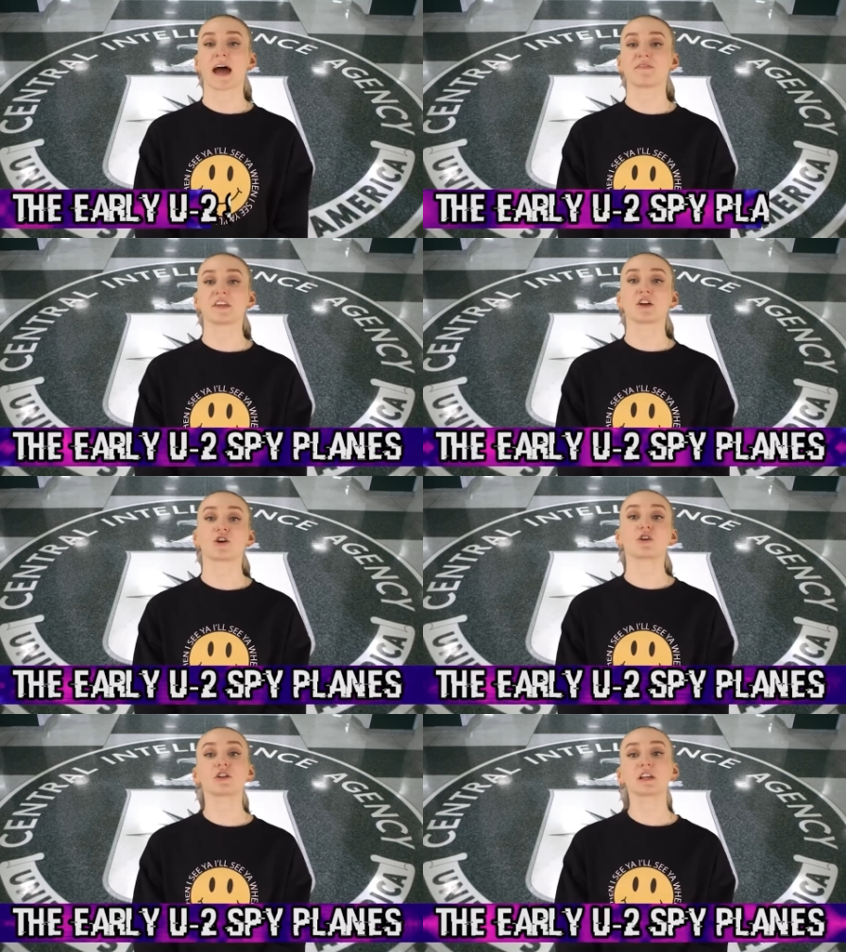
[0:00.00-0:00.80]
have the
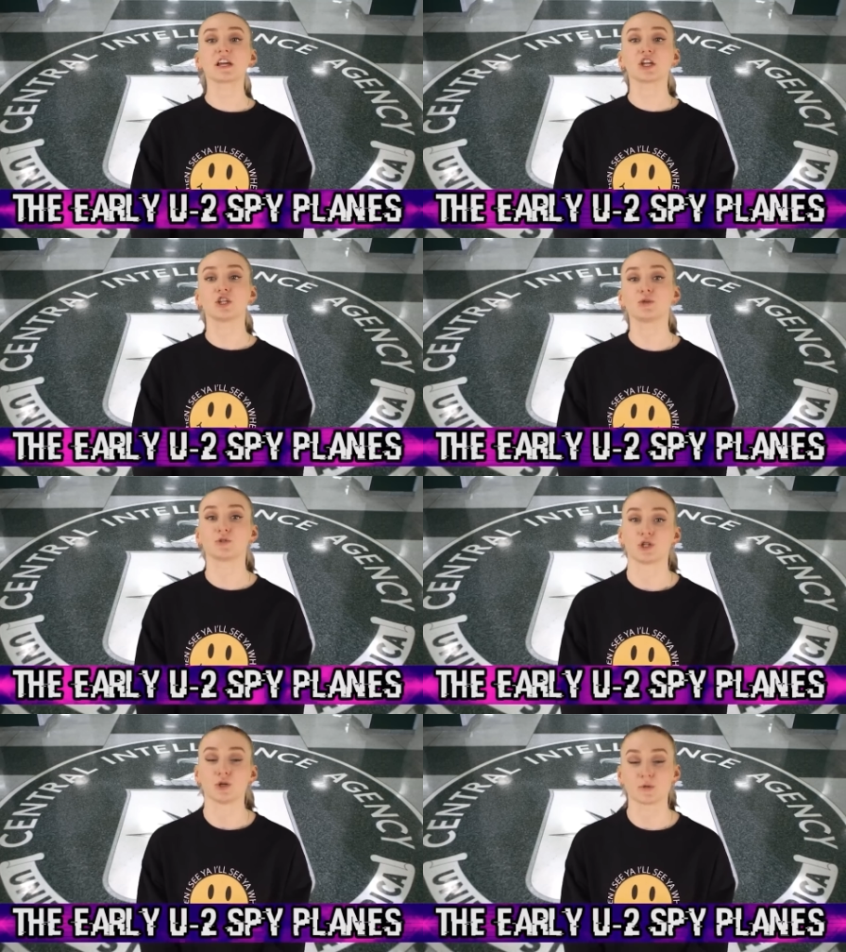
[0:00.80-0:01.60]
early
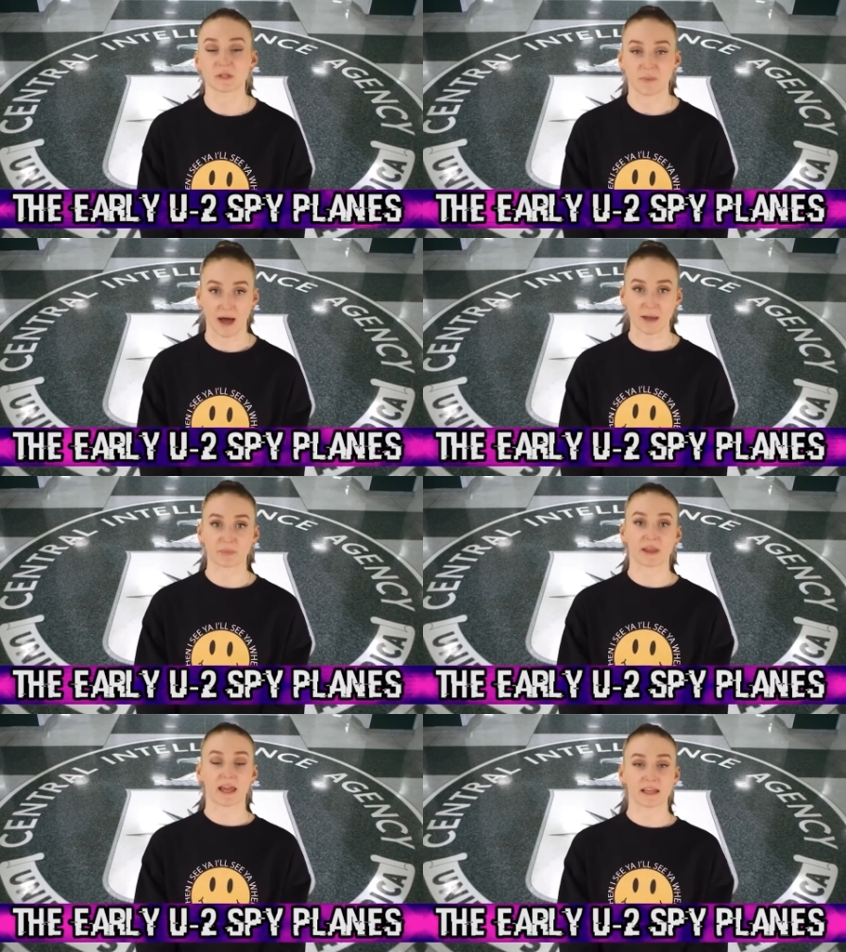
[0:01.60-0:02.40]
U-2 spy
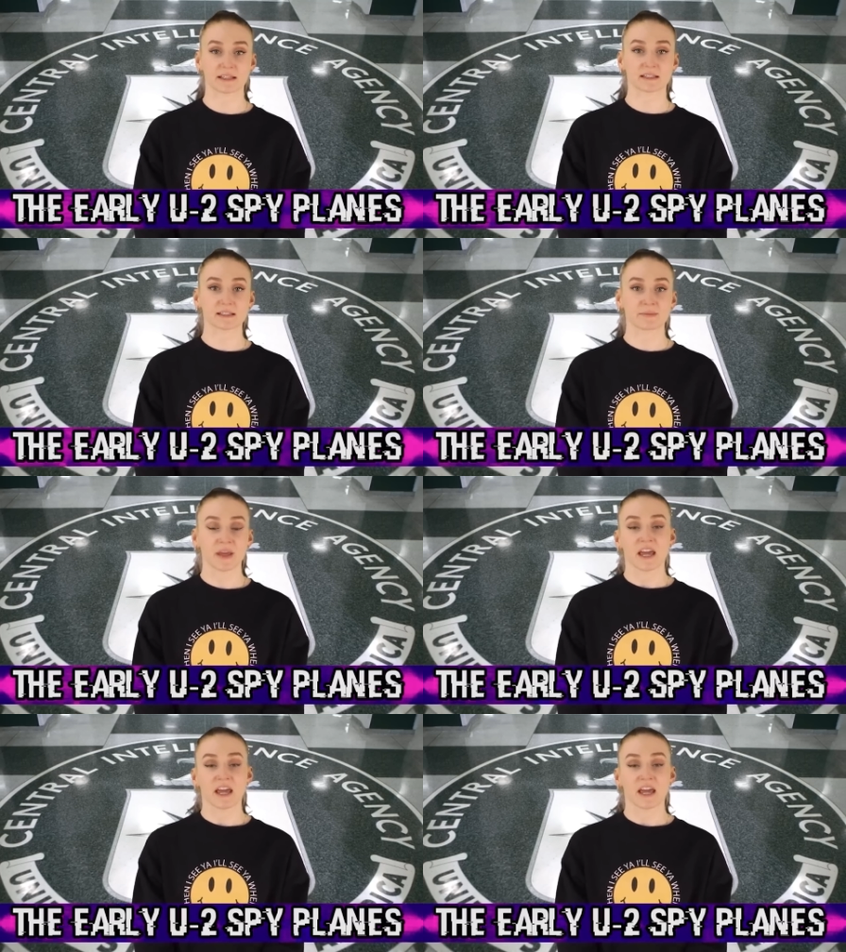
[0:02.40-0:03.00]
planes.